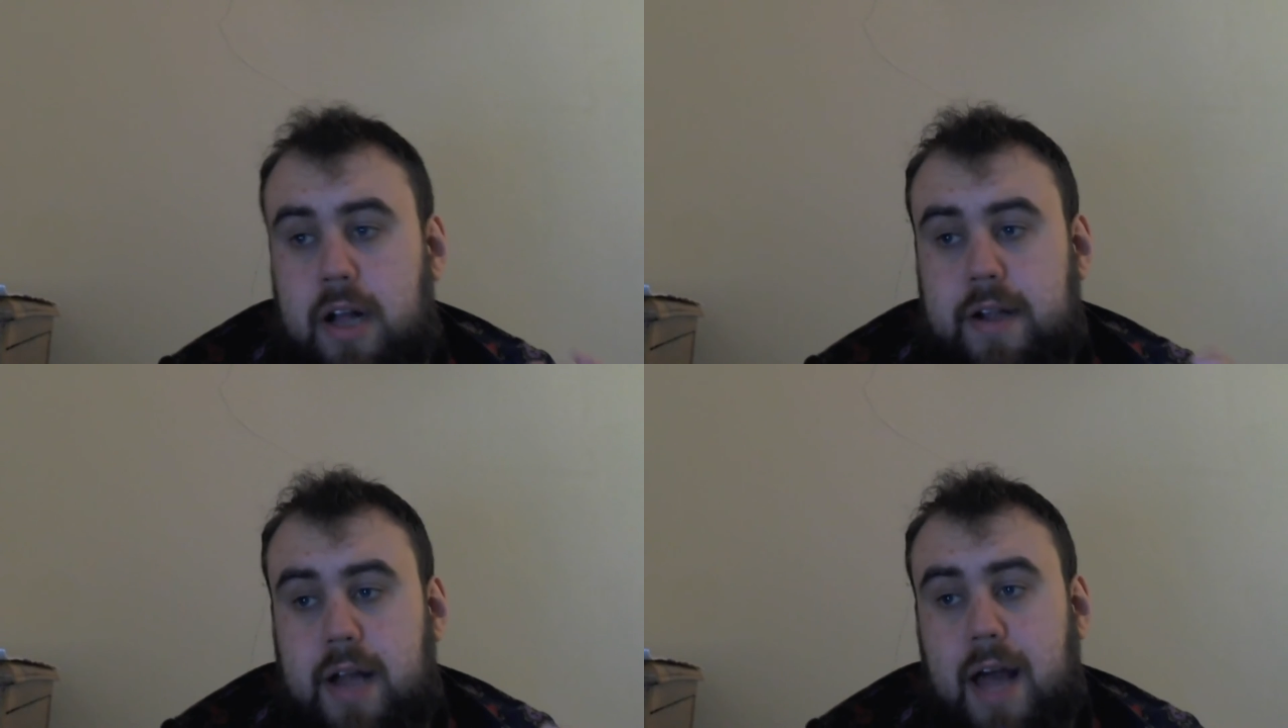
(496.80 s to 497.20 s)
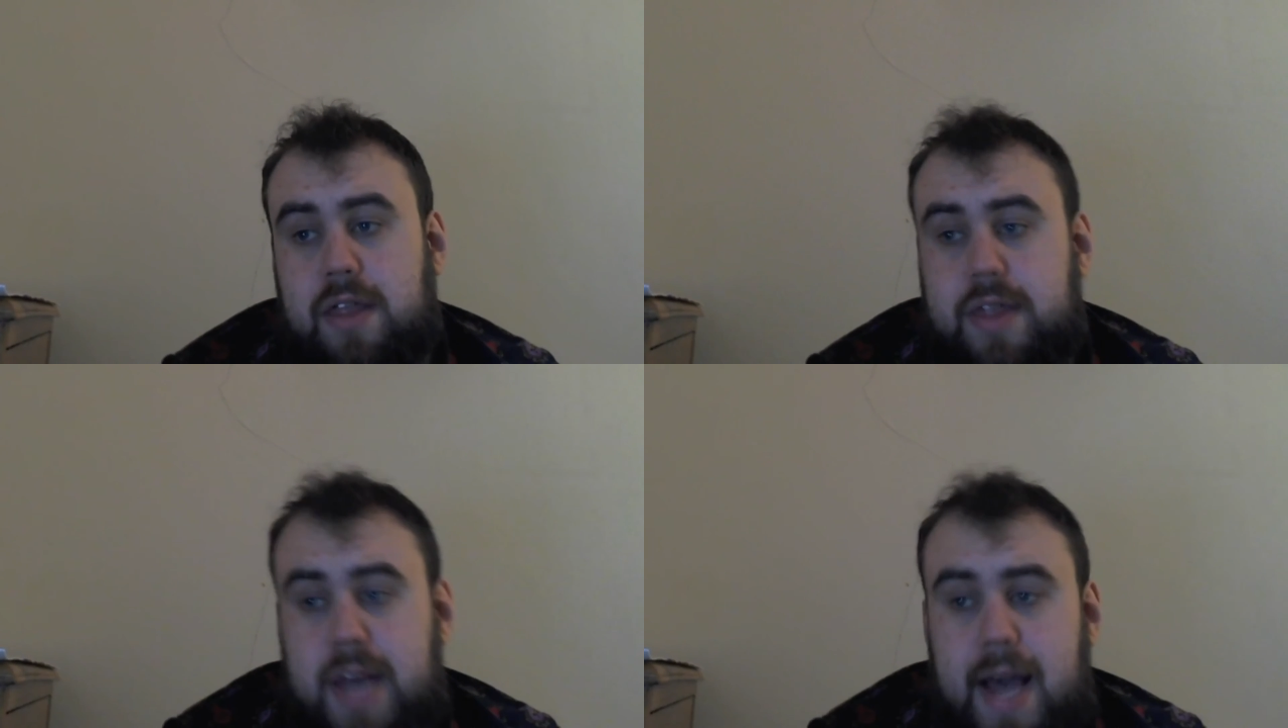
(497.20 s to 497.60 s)

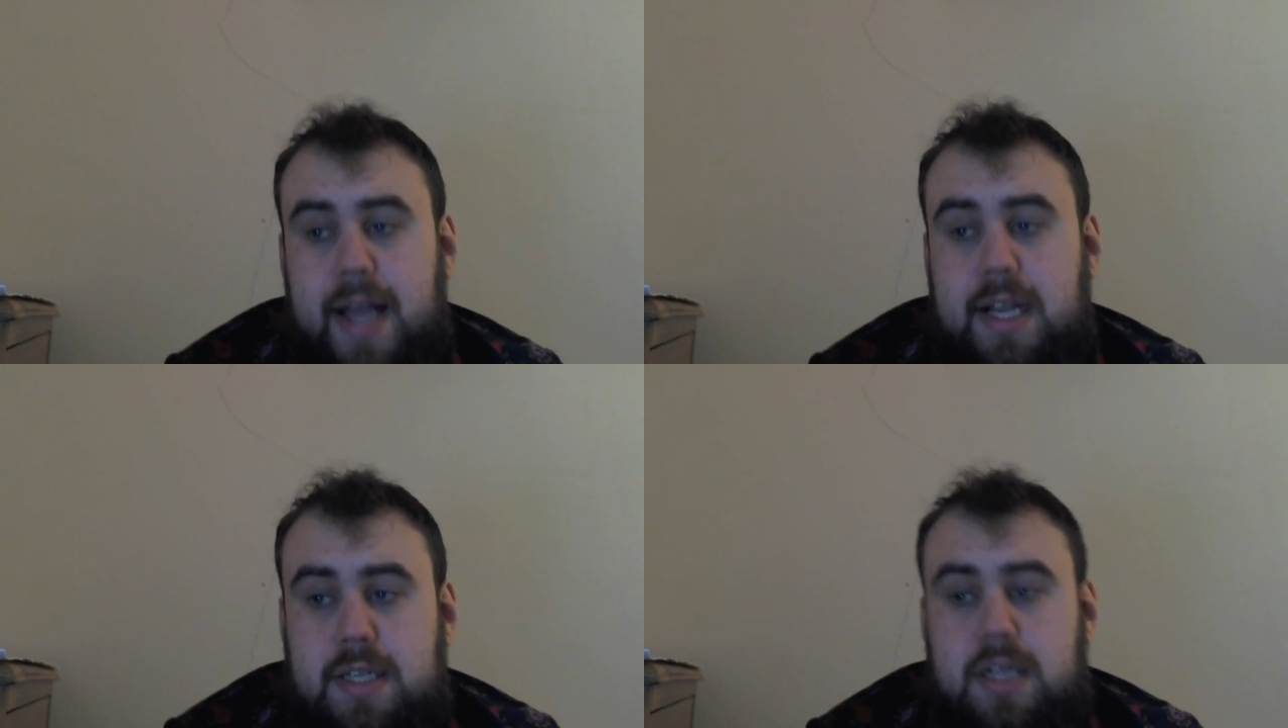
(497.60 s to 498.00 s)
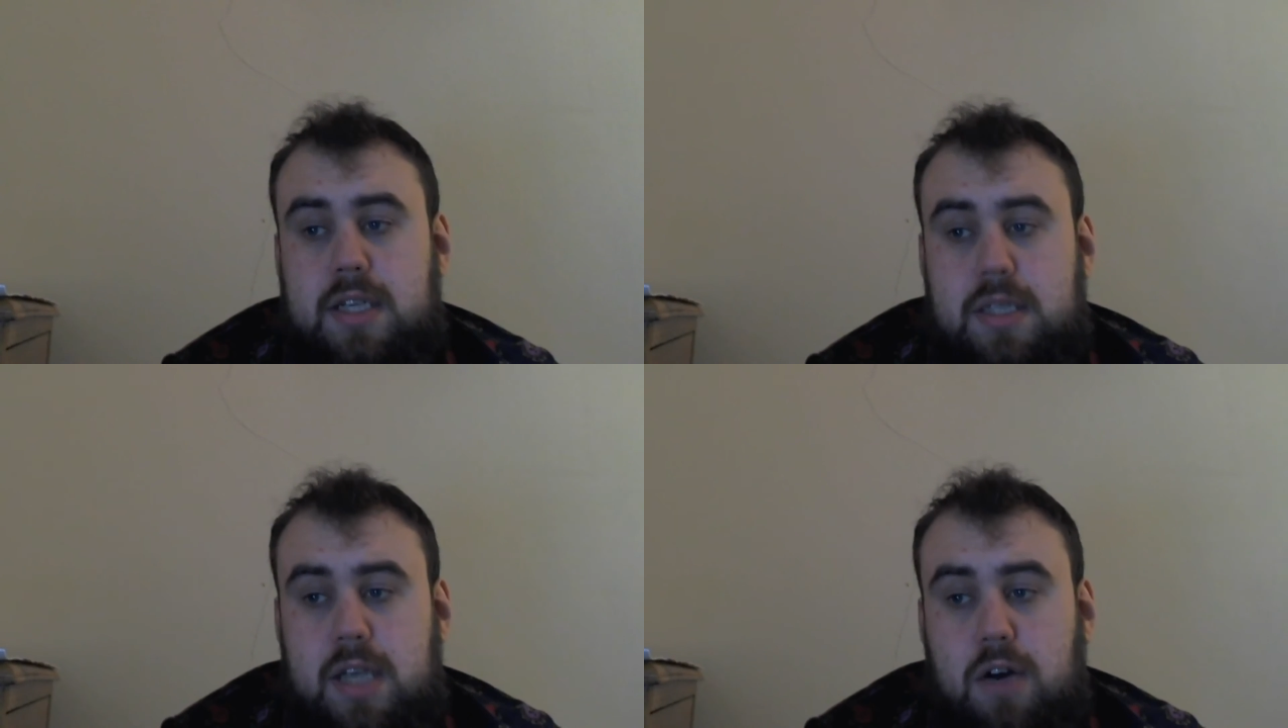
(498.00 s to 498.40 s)
And that is in
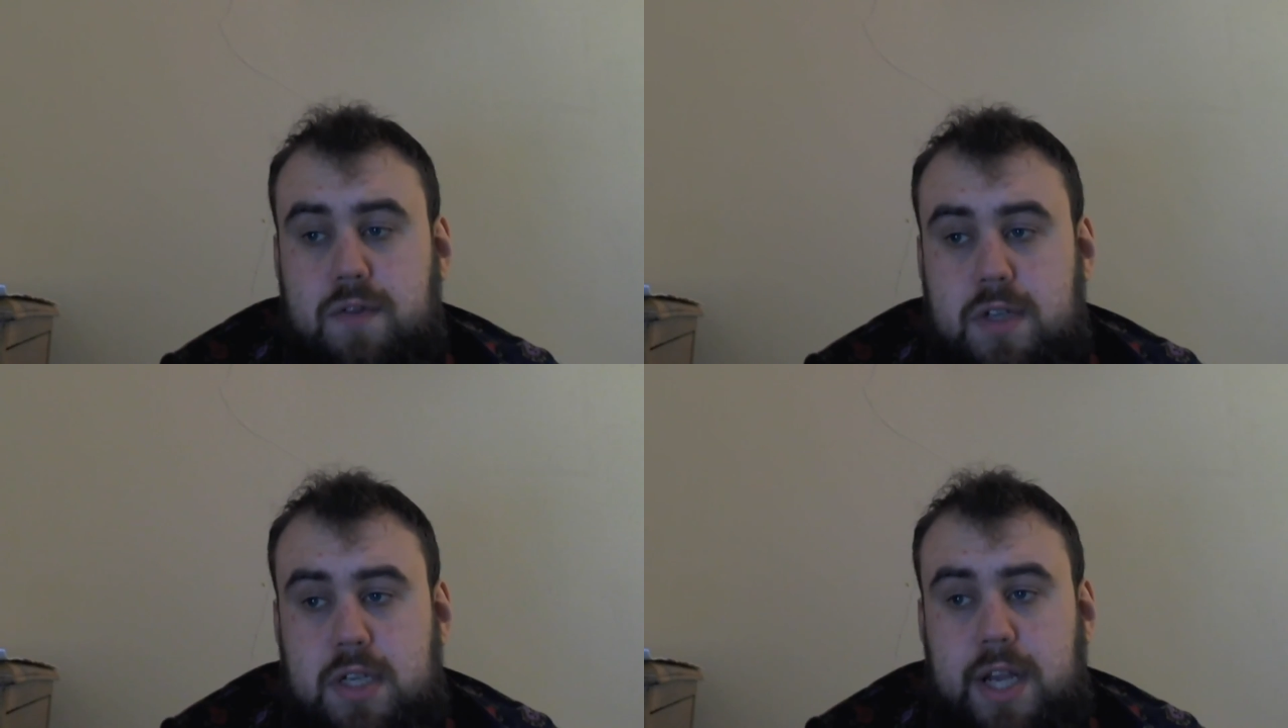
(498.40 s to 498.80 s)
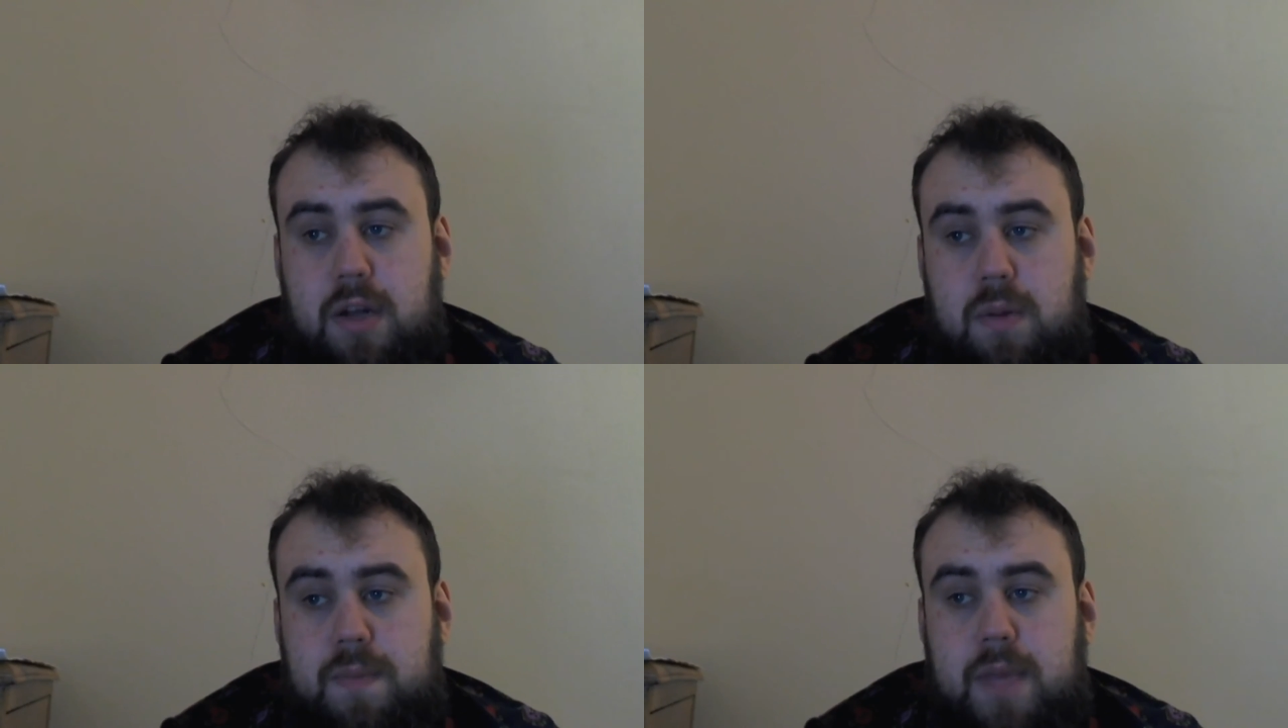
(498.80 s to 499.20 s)
itself a skill.